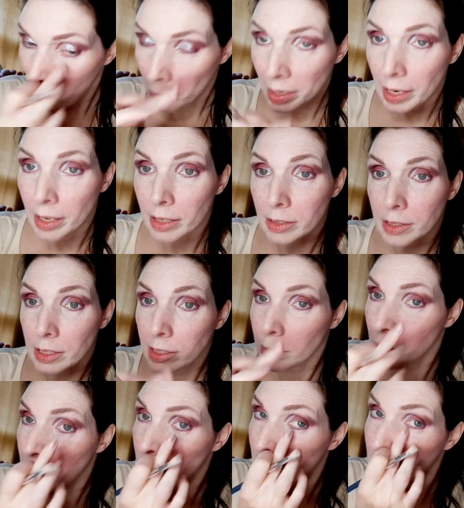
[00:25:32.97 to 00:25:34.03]
My nails need
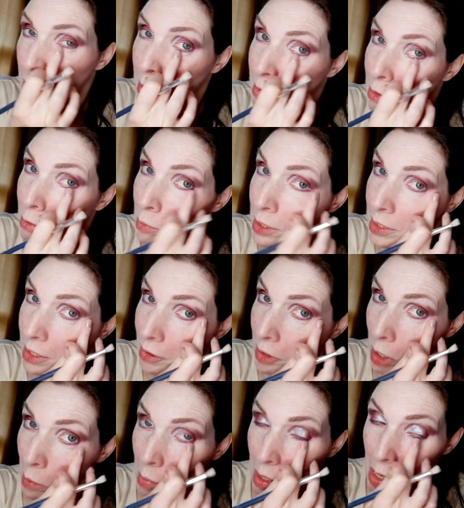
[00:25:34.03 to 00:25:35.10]
to be done. Please don't be
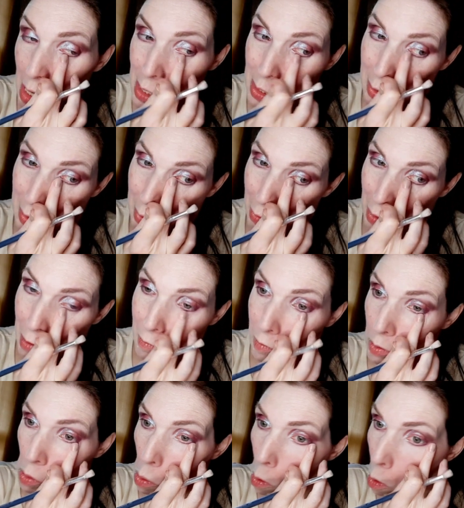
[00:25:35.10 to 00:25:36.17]
staring at my nails. They're
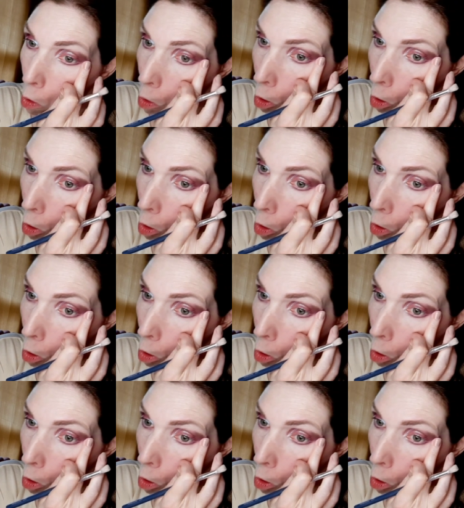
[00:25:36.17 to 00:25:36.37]
awful.